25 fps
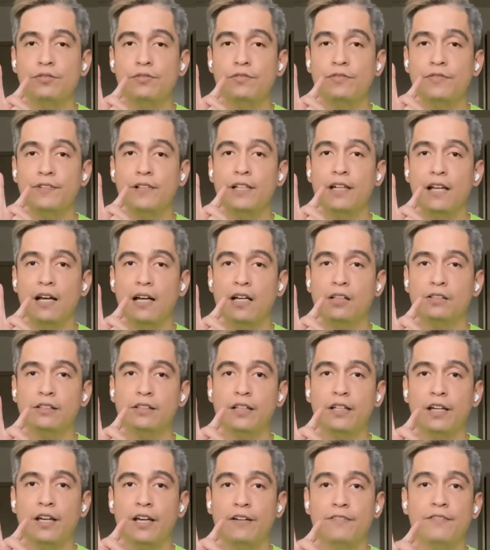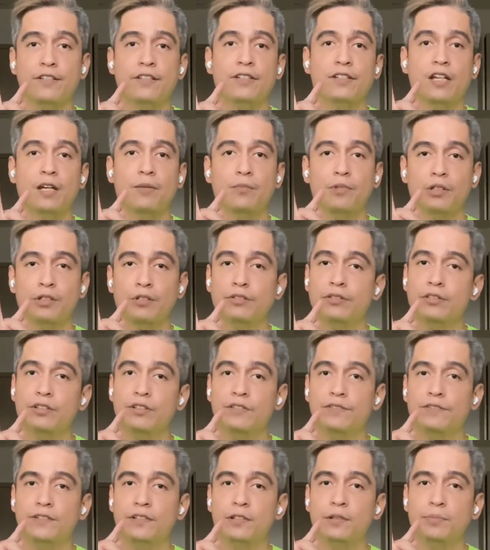fill out every time you go to the
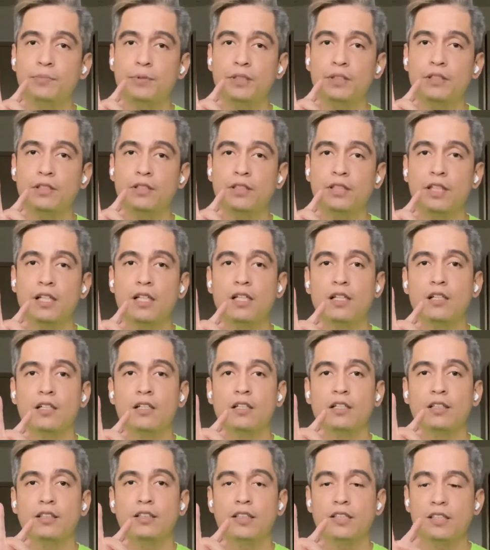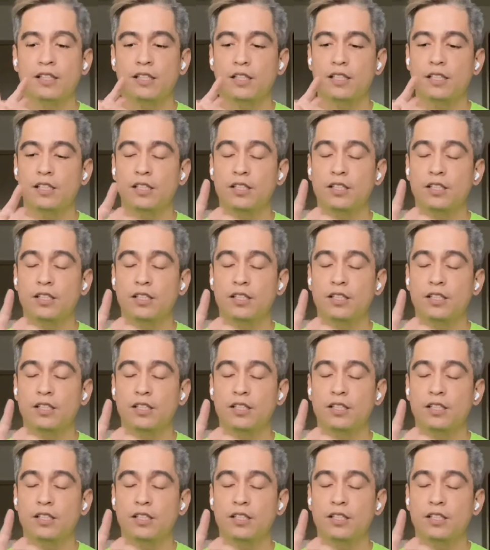Philippines. This is